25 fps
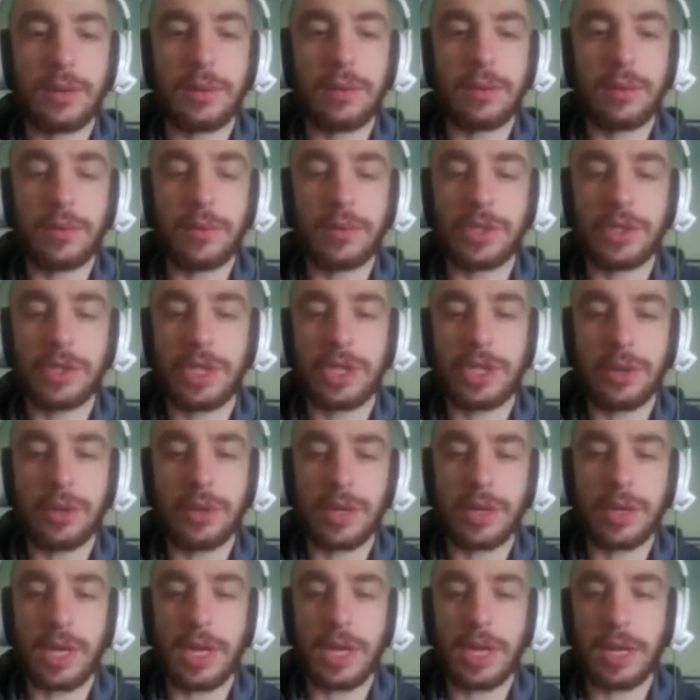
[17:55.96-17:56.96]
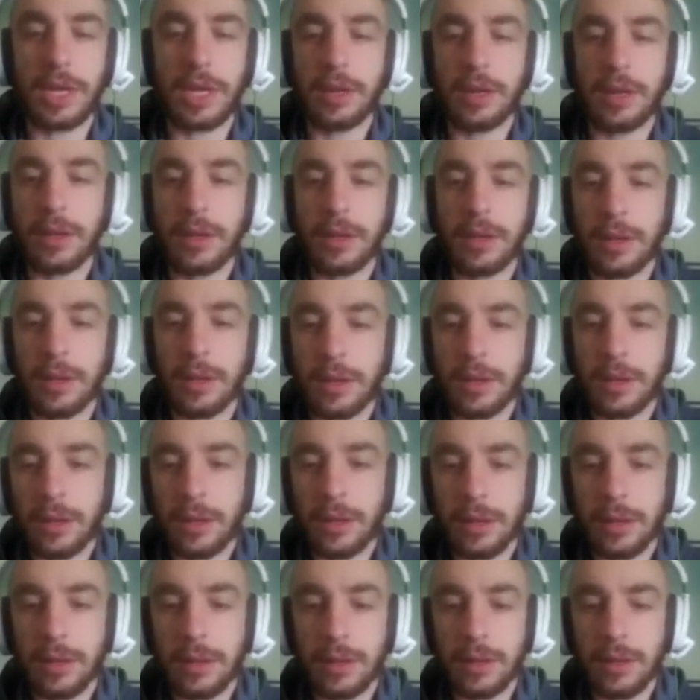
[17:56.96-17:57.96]
Was she okay?
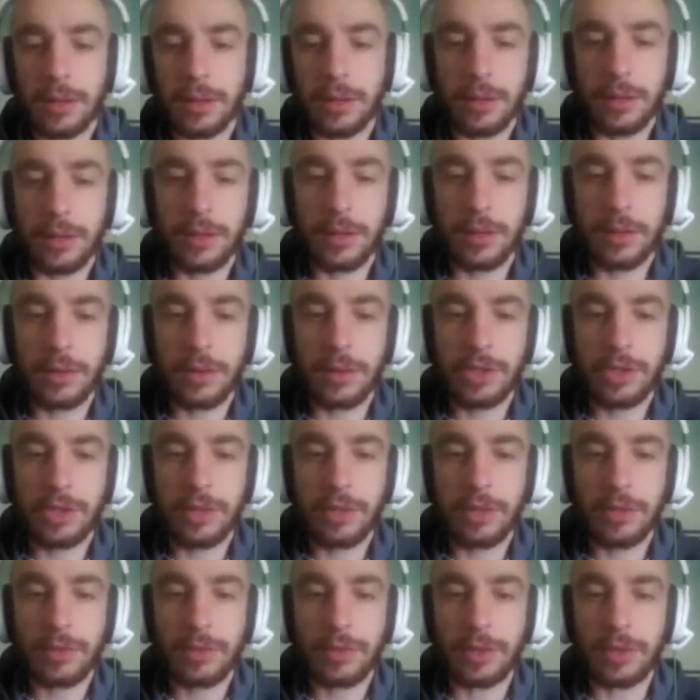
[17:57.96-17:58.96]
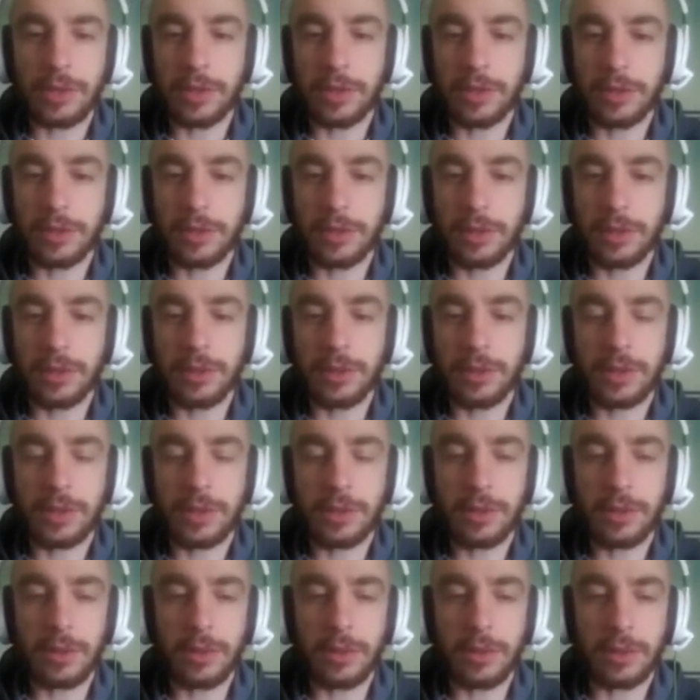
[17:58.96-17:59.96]
No, she was not.
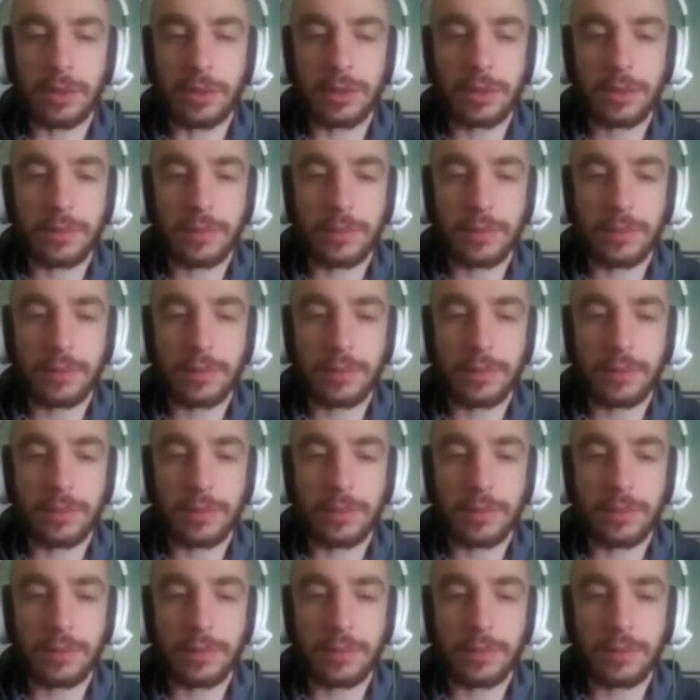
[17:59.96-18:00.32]
Don't look.